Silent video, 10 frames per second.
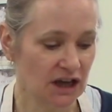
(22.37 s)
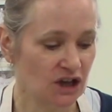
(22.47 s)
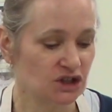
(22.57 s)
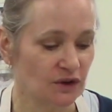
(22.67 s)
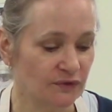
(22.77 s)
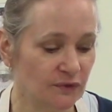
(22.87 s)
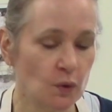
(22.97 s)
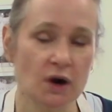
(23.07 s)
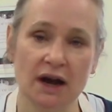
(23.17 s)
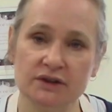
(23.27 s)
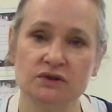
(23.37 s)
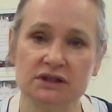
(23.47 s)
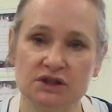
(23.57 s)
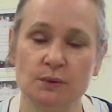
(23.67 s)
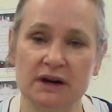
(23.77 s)
to
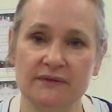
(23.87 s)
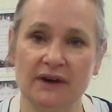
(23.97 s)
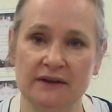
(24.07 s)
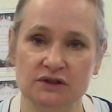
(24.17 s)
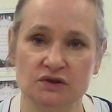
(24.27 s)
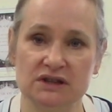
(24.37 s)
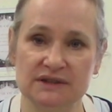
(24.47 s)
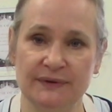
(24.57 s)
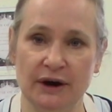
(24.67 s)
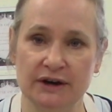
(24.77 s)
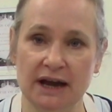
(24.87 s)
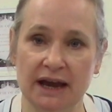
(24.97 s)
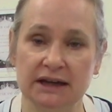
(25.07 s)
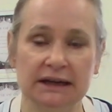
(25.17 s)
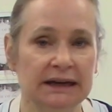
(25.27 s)
425 degrees Fahrenheit.